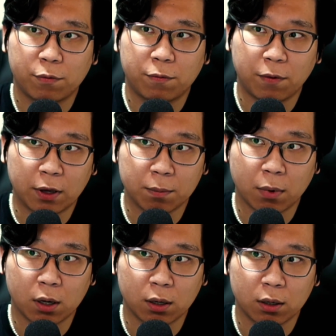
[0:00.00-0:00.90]

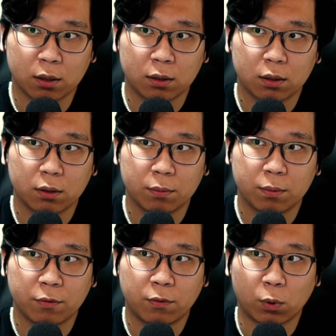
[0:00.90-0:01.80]
Figma
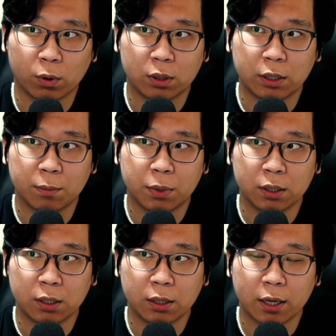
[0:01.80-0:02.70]
for the
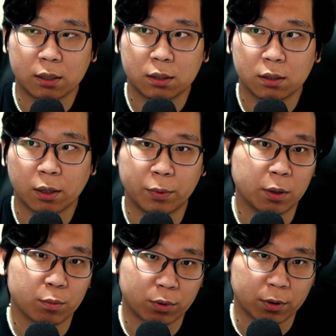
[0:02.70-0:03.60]
ability that we
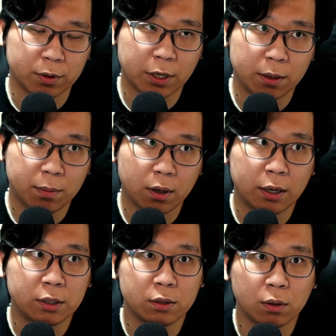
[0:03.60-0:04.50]
can prototype.
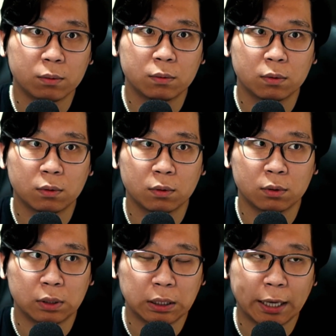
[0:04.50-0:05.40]
I don't
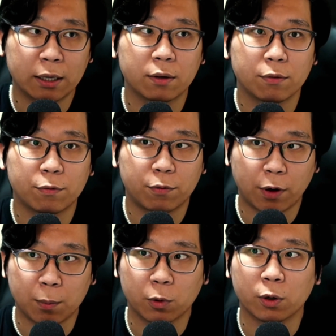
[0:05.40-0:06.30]
like
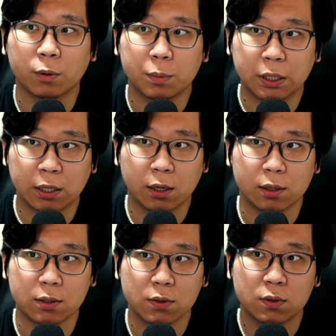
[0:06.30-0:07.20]
Framer
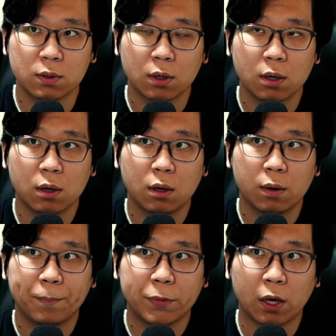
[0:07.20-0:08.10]
because
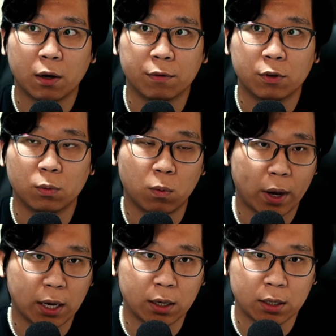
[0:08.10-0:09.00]
of the
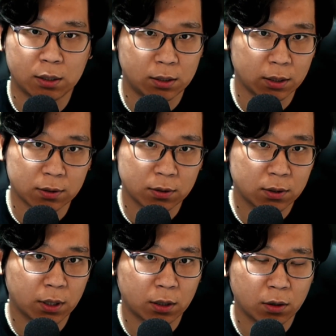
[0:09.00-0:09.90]
way it does its
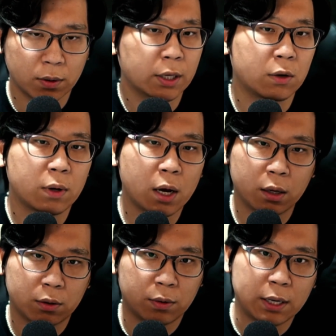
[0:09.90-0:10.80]
like you're not
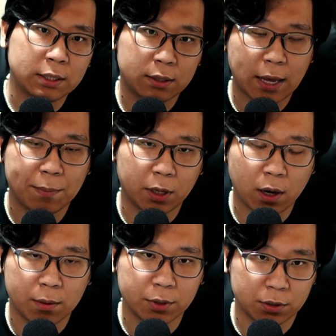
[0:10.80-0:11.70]
snapping
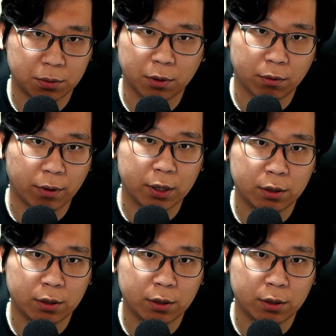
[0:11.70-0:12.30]
objects to a grid.